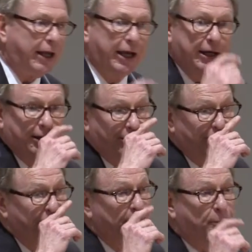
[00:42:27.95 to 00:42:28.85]
and to
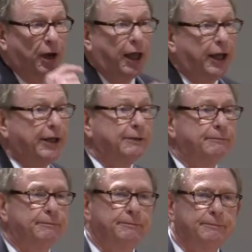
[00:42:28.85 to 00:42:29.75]
learn to play.
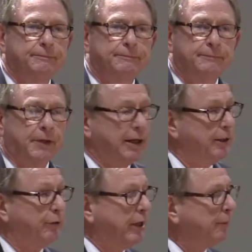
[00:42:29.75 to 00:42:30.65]
I
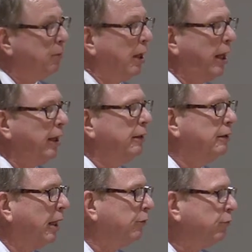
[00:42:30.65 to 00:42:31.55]
know how to play.
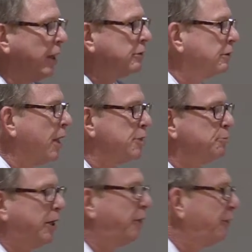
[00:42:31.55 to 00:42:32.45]
I don't exercise, but
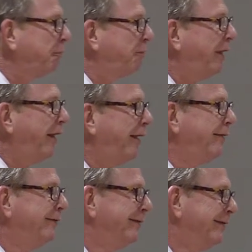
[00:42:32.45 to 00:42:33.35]
I know how to play.
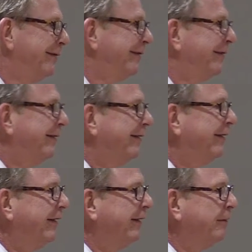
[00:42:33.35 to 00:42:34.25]

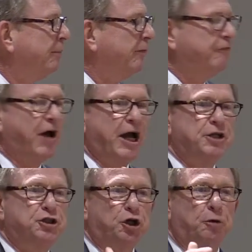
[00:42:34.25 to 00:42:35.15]
But
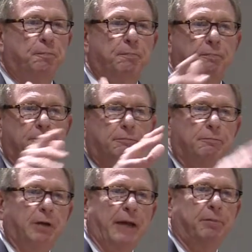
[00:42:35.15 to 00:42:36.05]
find your
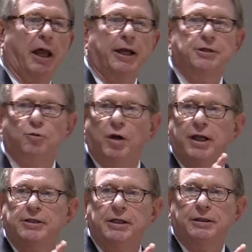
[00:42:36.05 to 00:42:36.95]
play place. What
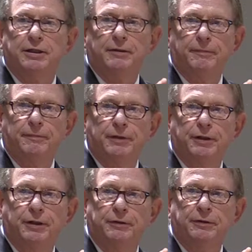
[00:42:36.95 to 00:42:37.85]
is it? You
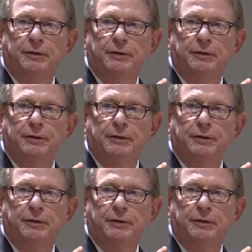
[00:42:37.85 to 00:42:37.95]
know?